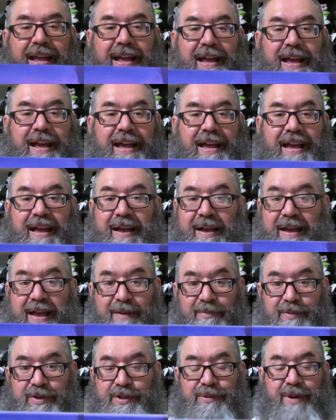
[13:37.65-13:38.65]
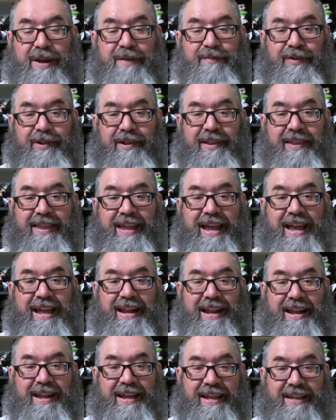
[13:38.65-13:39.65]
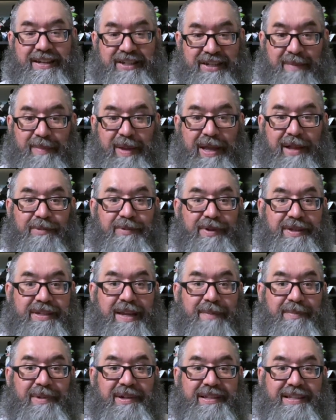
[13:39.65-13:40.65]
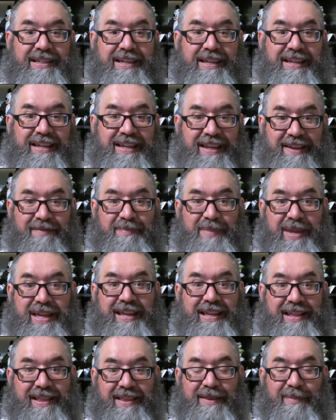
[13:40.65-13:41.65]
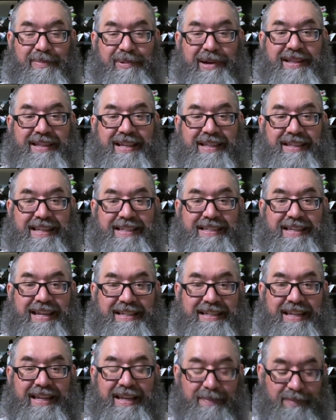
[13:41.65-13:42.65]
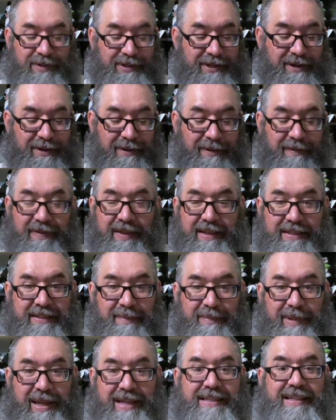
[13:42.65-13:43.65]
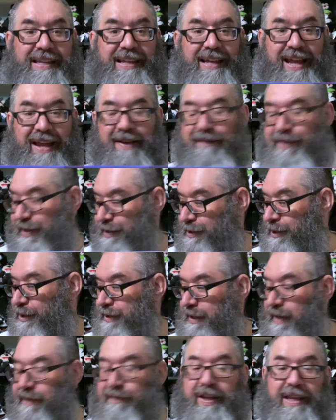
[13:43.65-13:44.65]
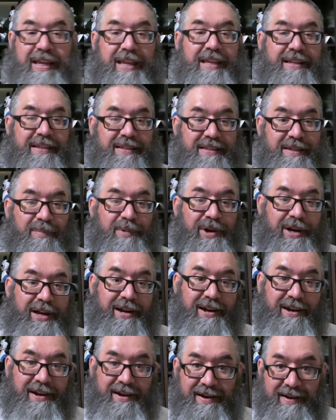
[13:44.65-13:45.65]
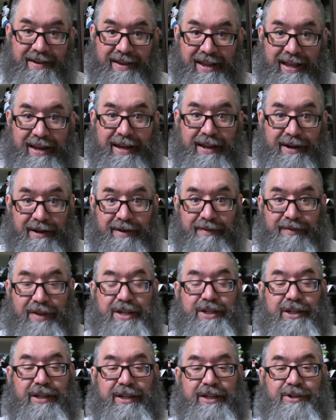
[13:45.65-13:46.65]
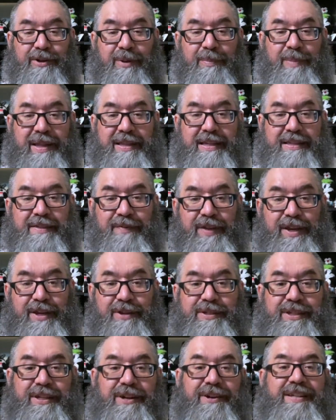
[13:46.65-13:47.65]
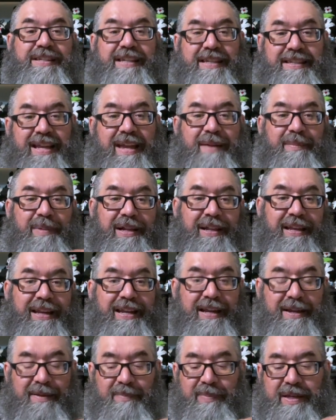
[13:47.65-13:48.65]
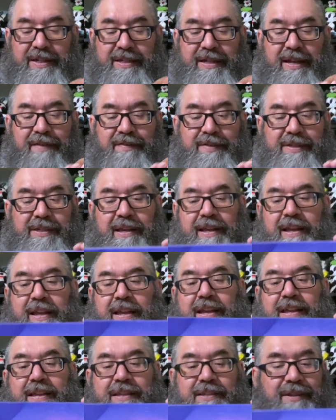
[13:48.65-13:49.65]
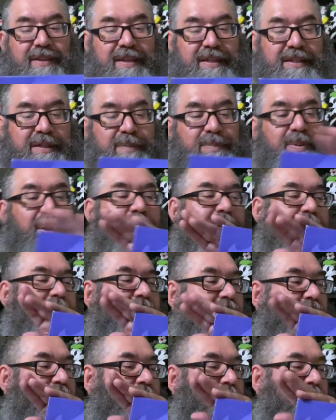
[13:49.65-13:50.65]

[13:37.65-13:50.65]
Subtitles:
I was grateful that Jim Hill was able to give me the print that they sent to him. So it's a blessing. I have the certificate somewhere here, and it'll eventually show up on this video series as I'm cleaning up the shelves. So this is probably